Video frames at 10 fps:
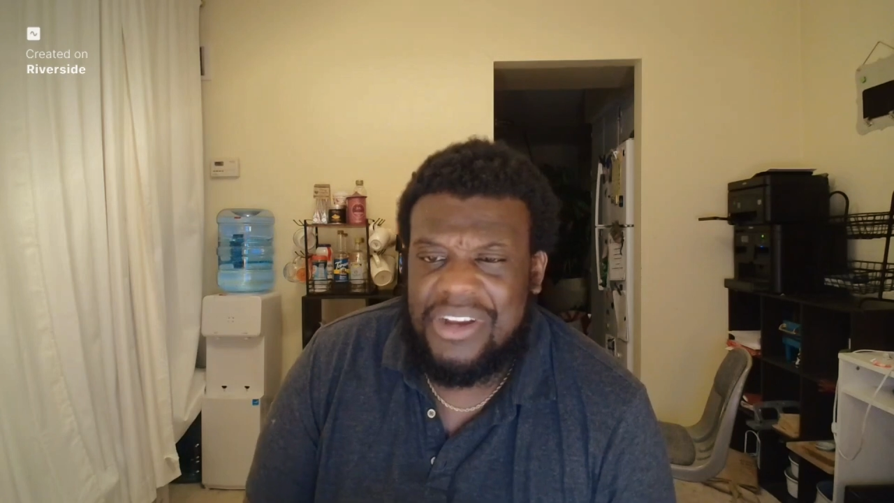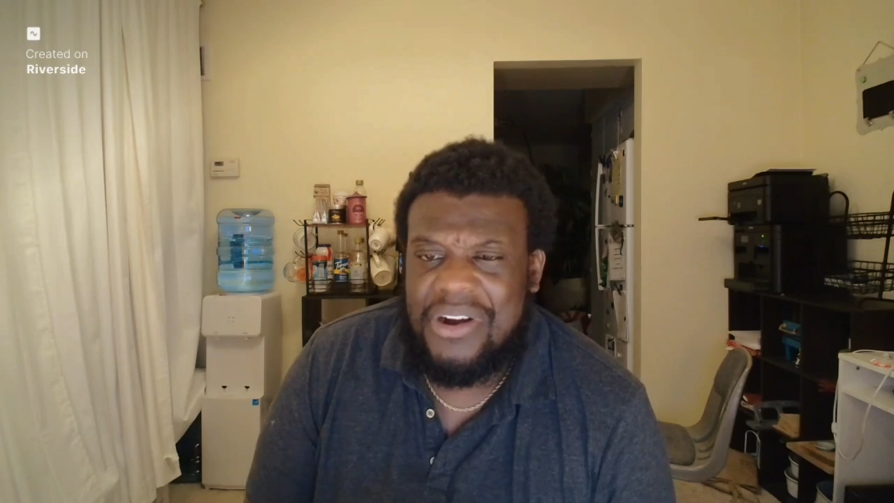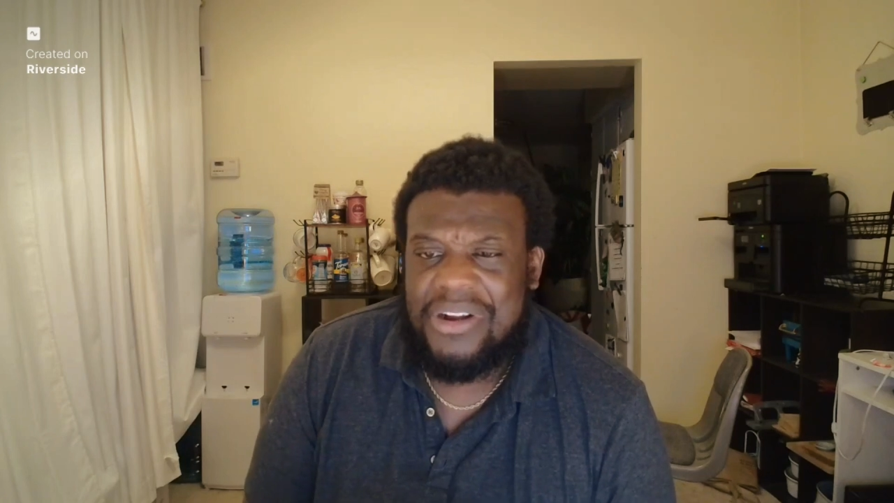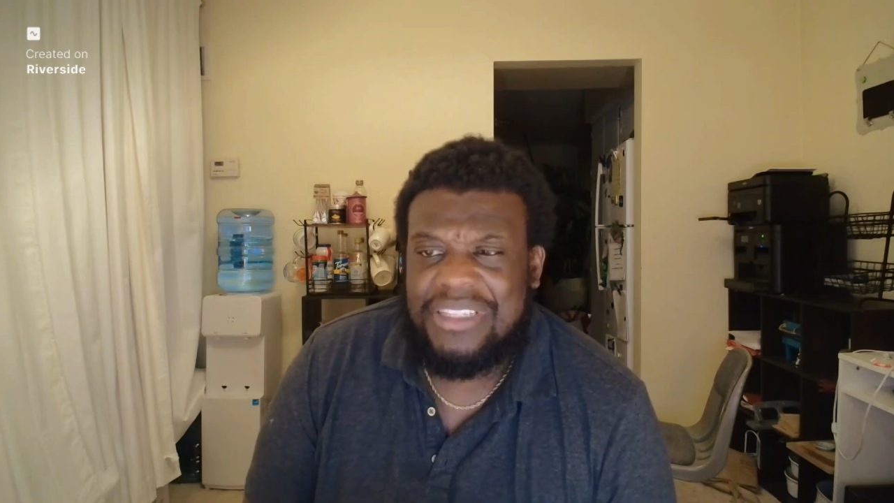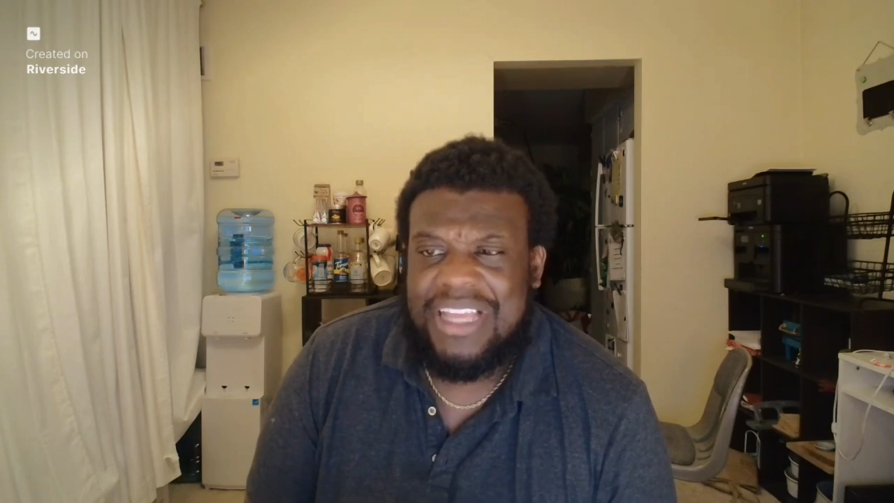
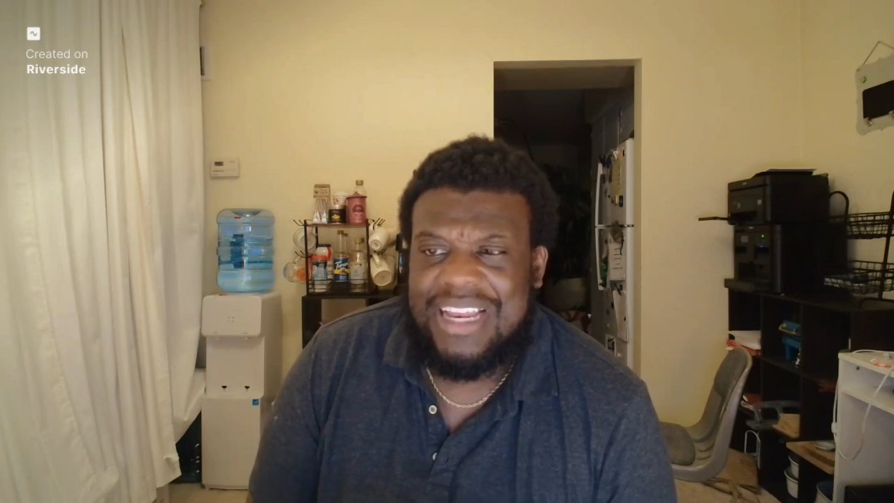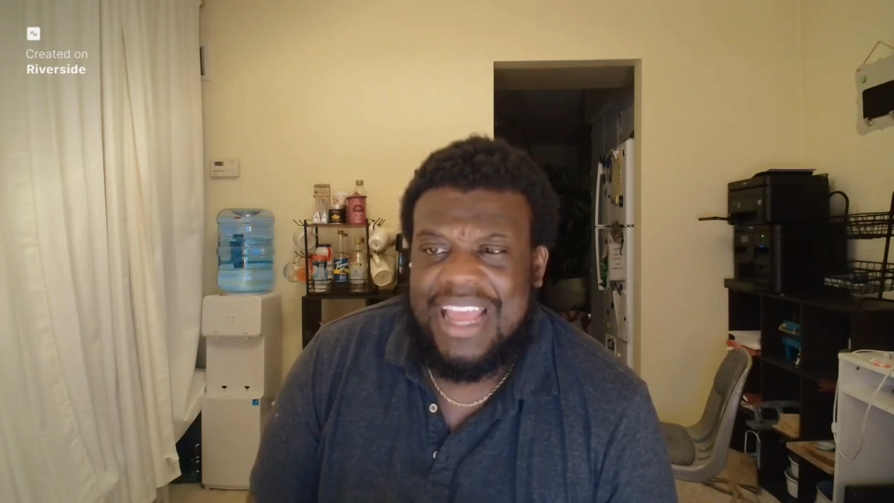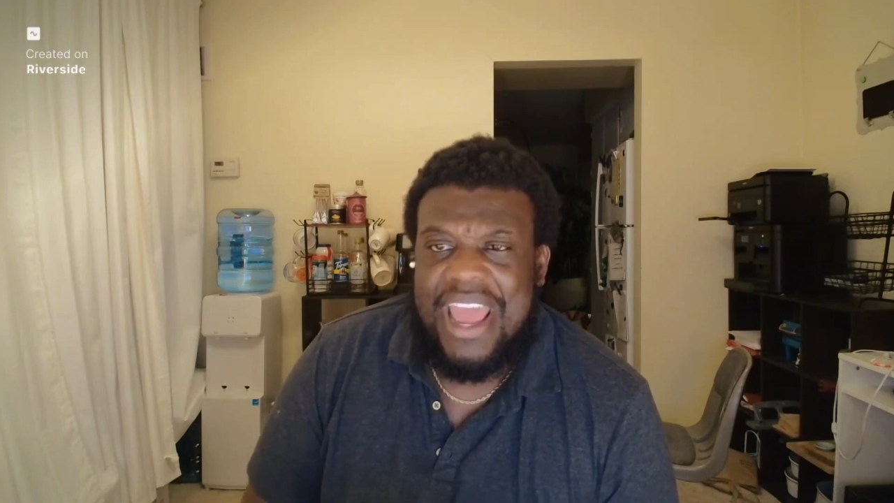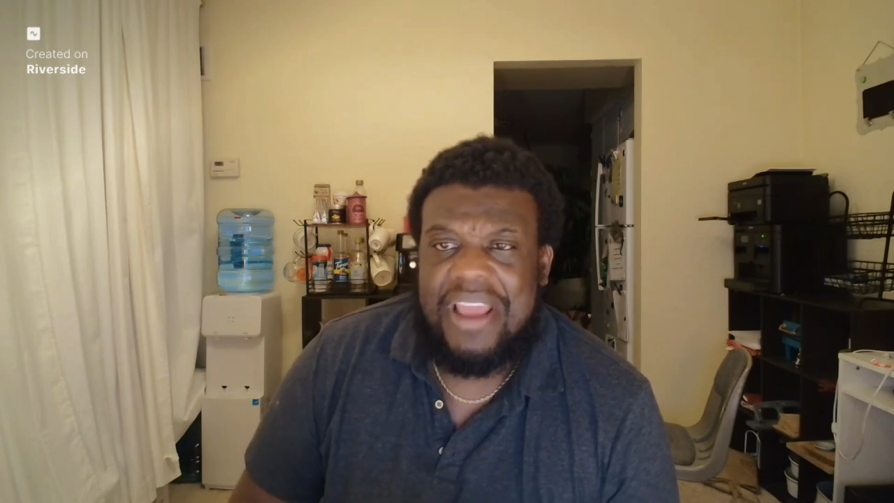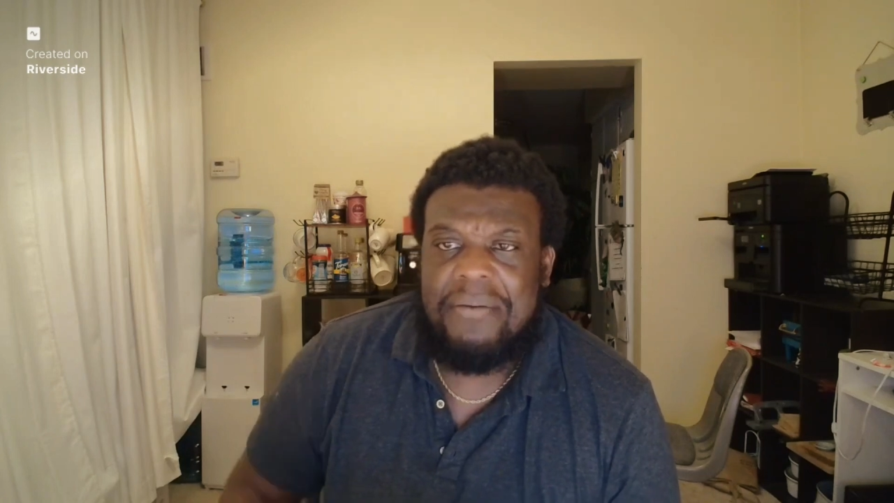yards that
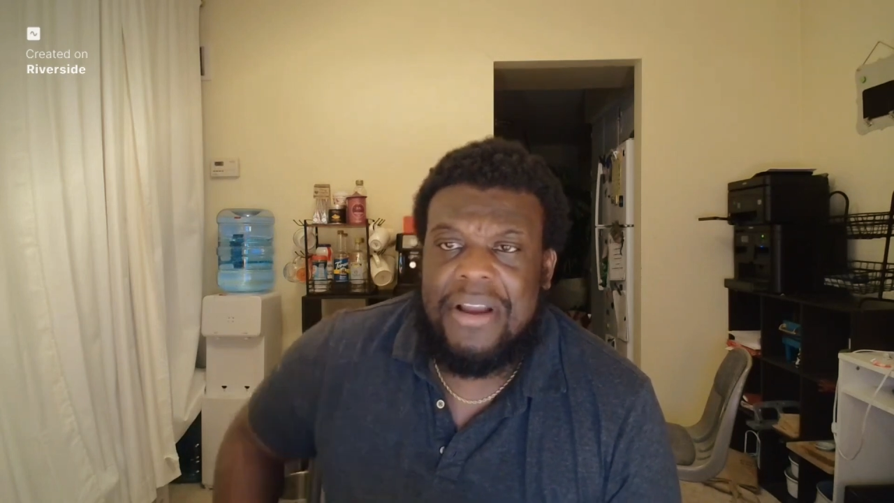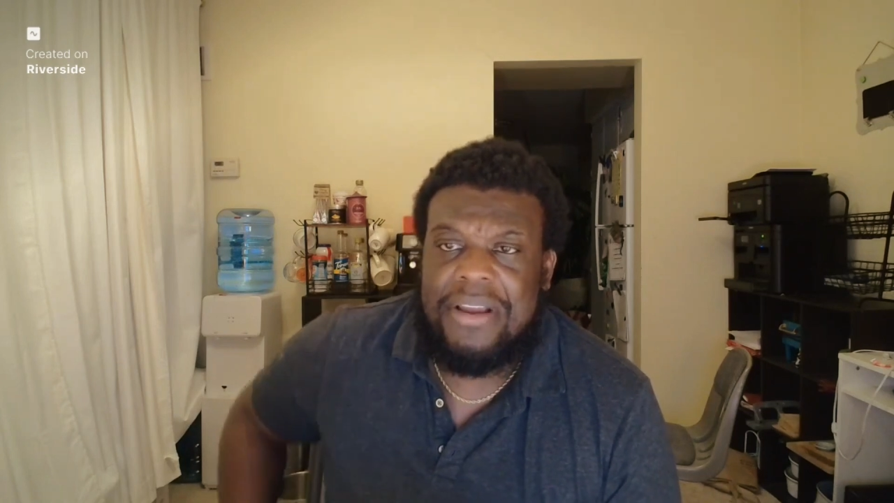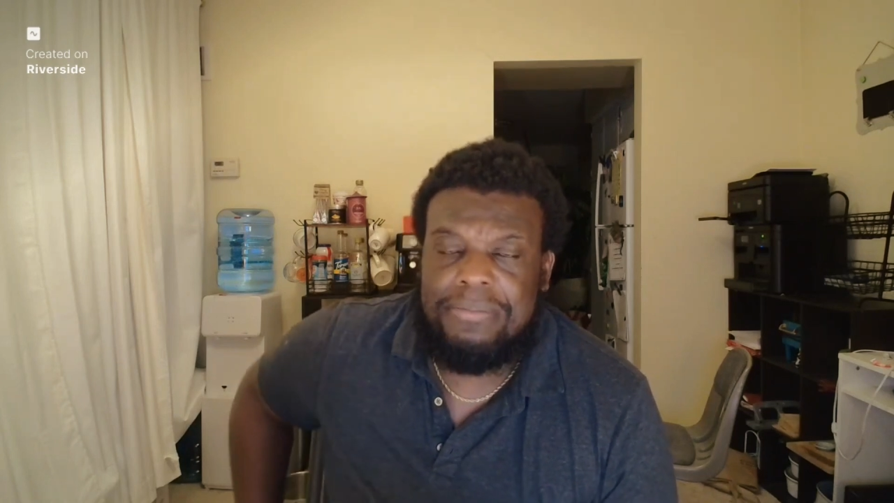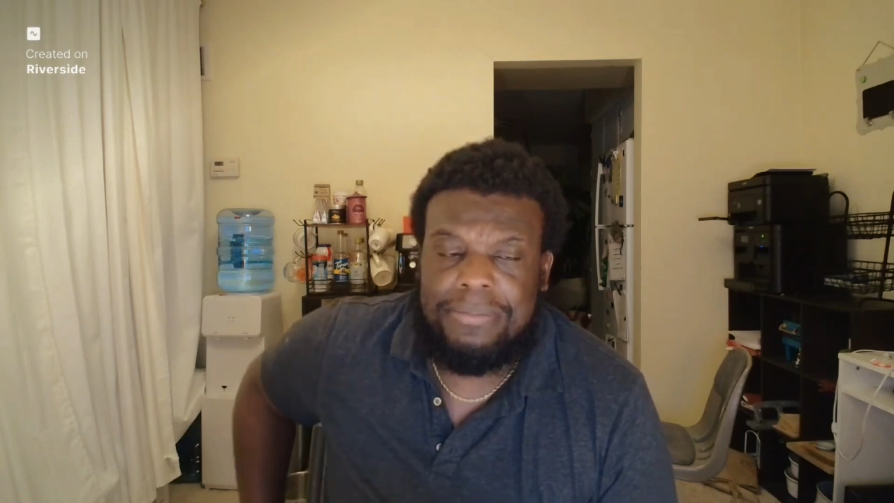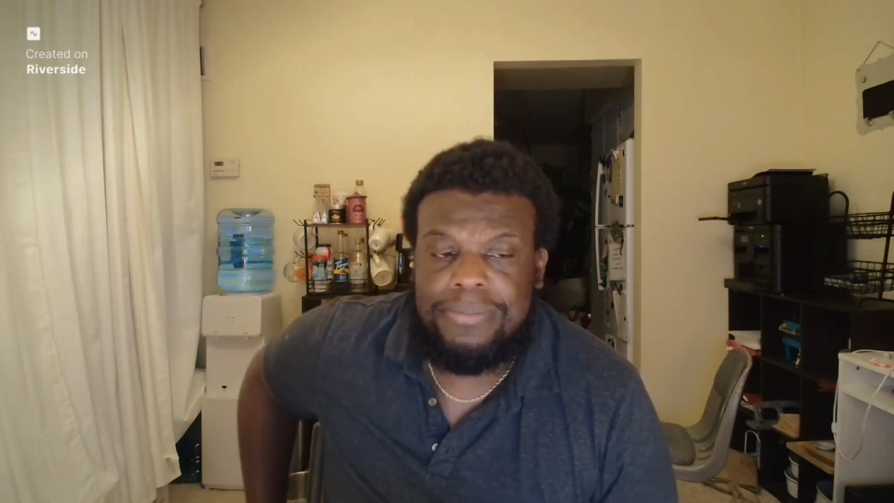game, right?